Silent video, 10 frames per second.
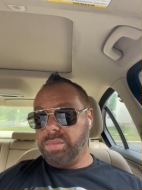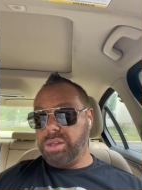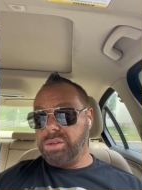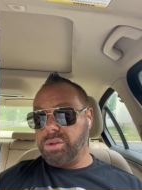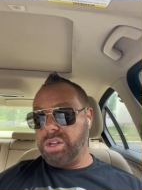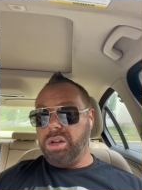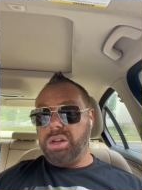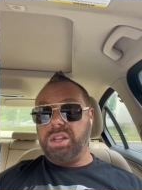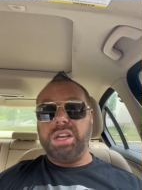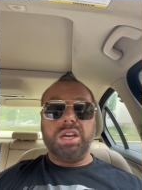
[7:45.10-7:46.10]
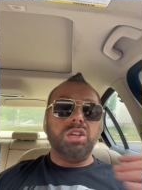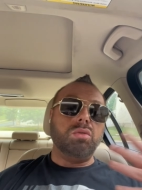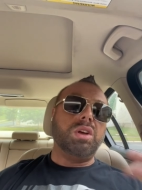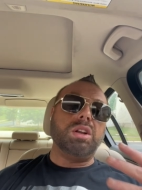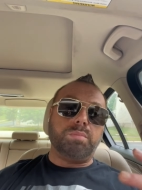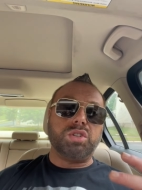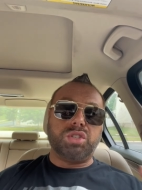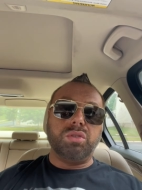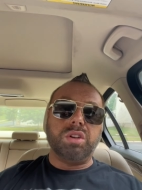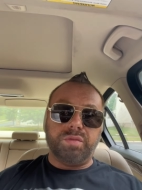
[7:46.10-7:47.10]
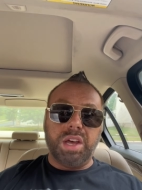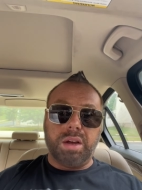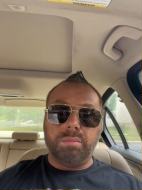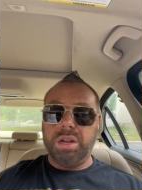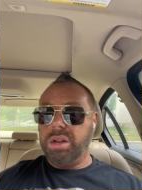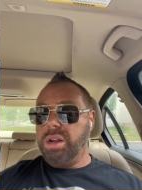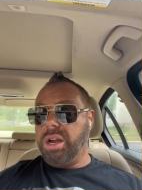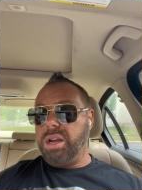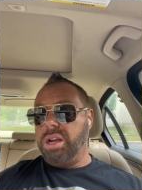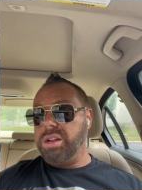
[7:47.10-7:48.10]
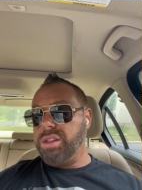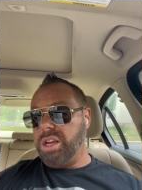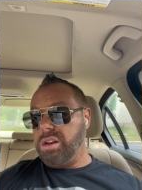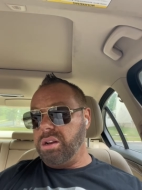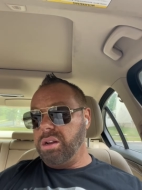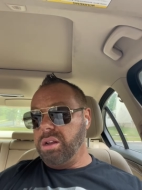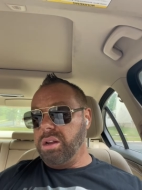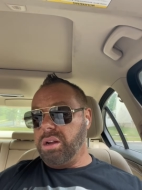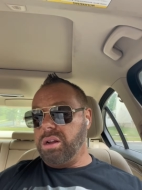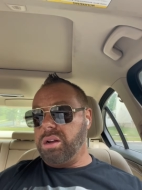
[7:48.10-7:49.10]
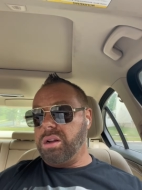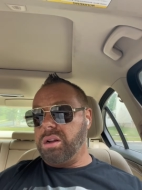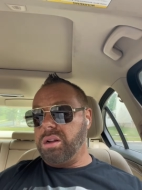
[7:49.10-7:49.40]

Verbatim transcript: so they they get you in the pursuit of them and, and then uh,